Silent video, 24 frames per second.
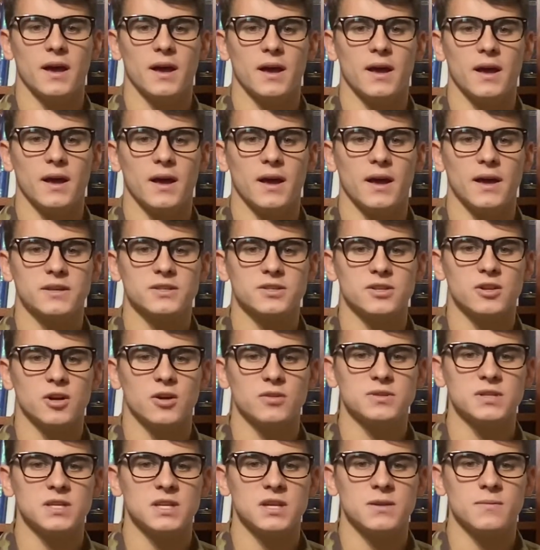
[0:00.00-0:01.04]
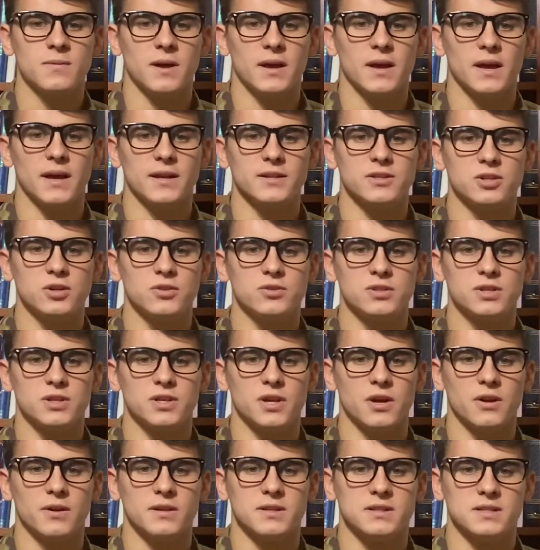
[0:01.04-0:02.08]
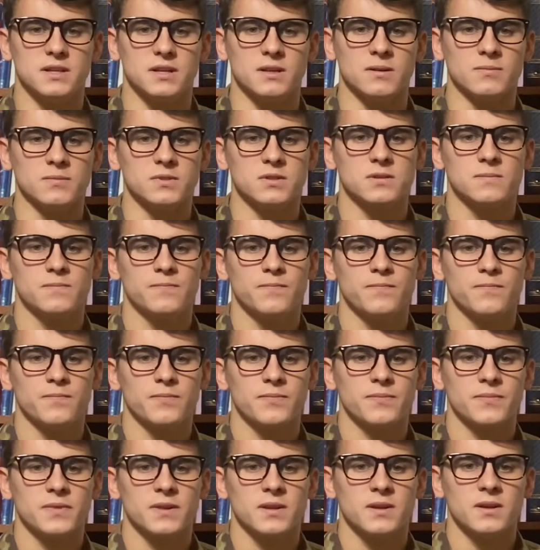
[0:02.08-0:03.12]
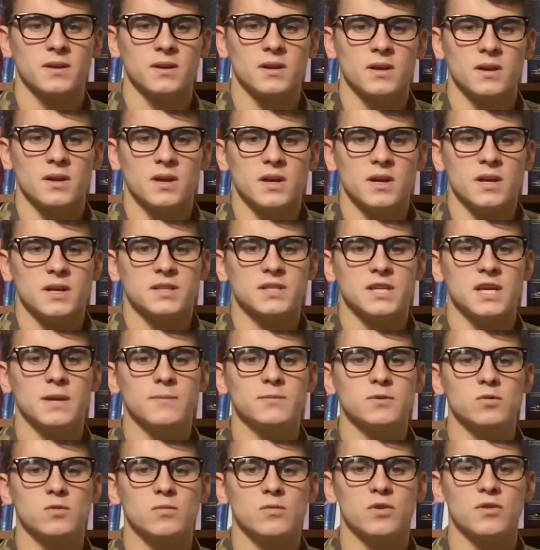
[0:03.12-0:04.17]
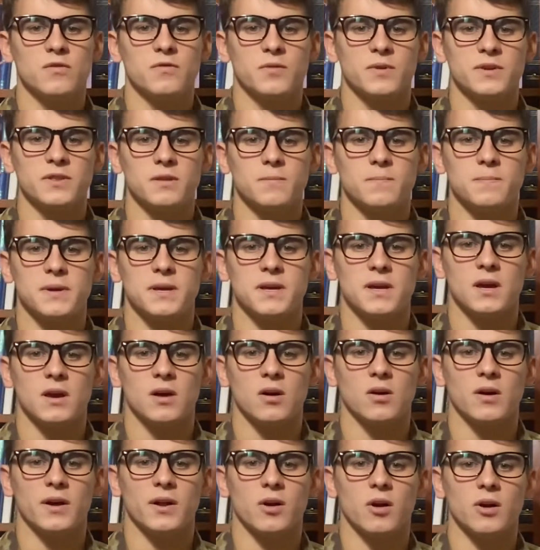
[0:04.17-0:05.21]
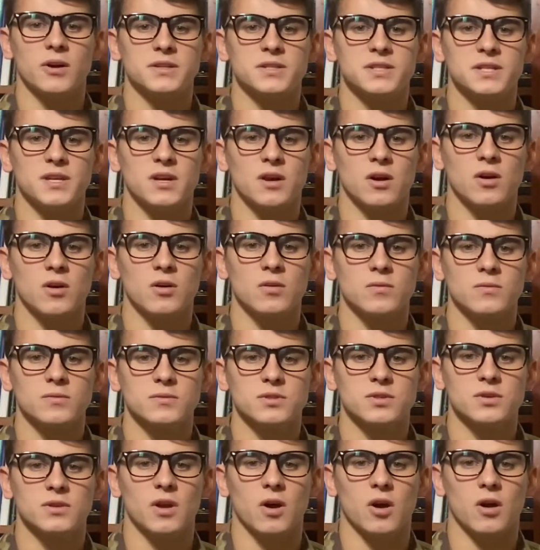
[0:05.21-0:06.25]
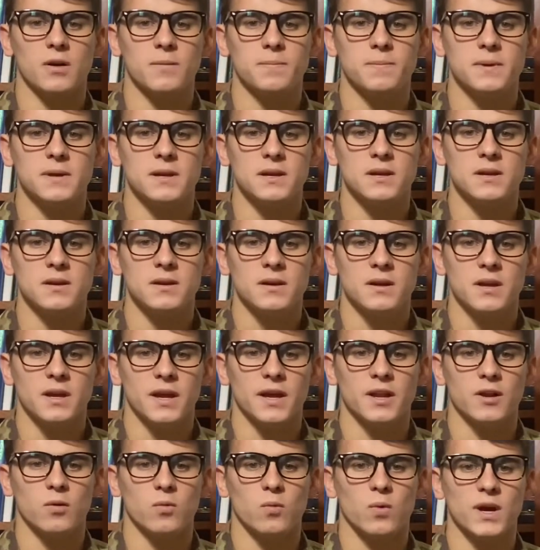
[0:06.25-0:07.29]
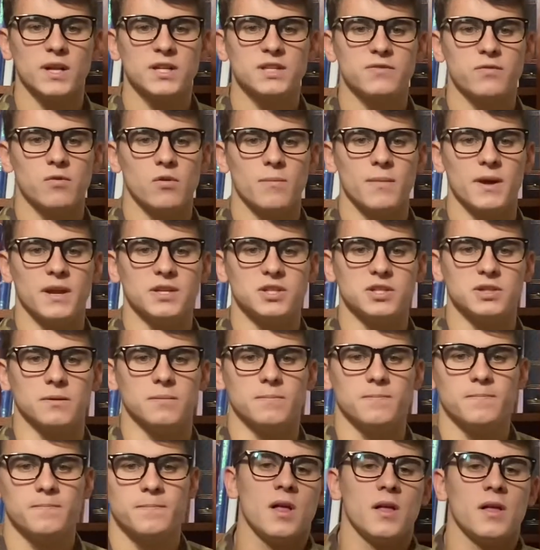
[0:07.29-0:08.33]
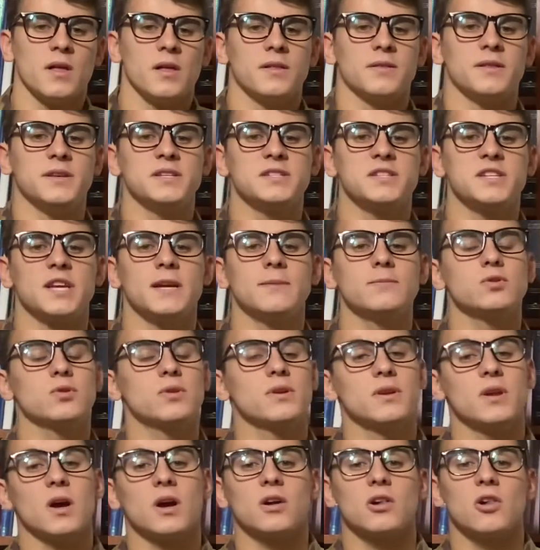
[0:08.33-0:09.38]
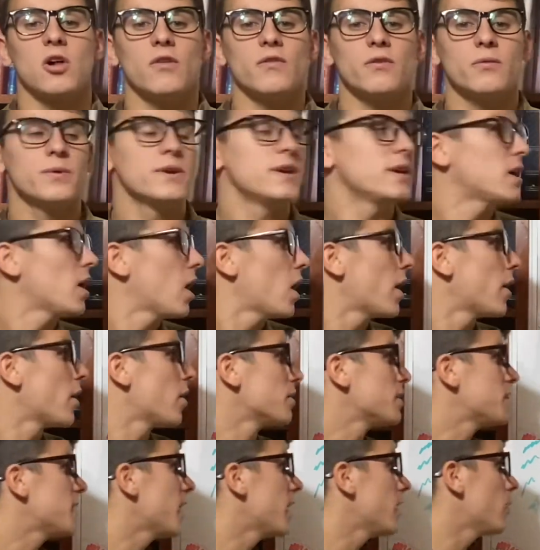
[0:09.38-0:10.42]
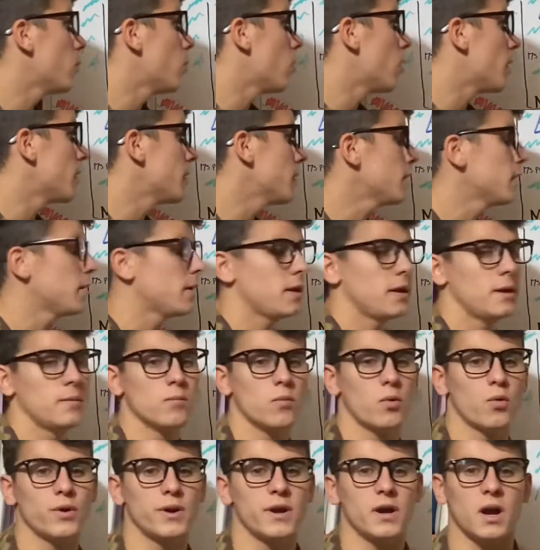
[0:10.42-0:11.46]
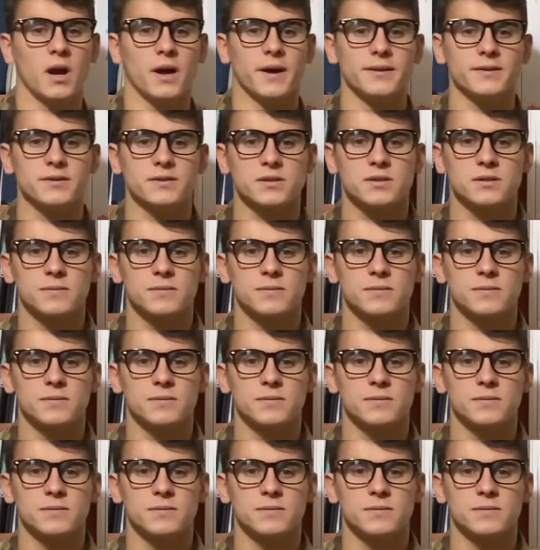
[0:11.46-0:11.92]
S&O team, and 2 security teams. Teams will move with the PL and RTO to the RP in a wedge formation. These teams will conduct clover recon on K1 in Maury Heights.